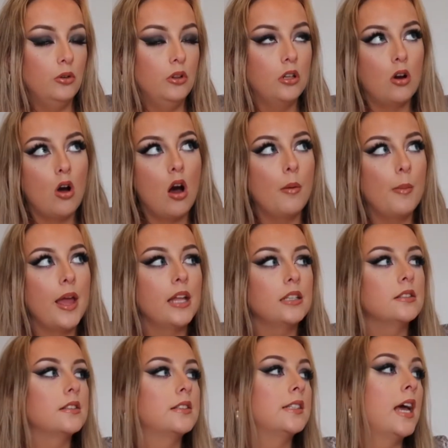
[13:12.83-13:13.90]
in the
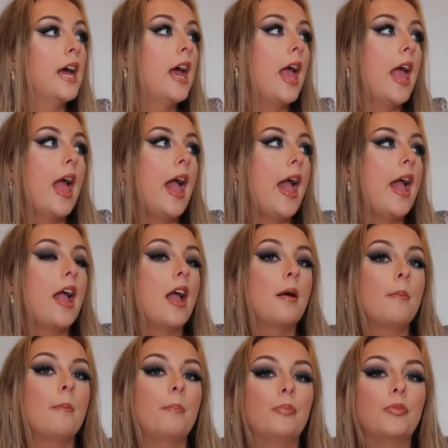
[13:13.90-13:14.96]
comments.
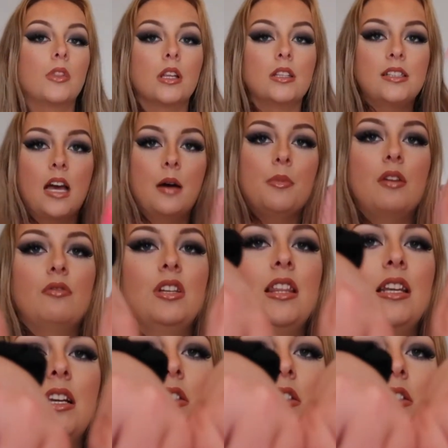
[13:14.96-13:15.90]
Um, tell me everything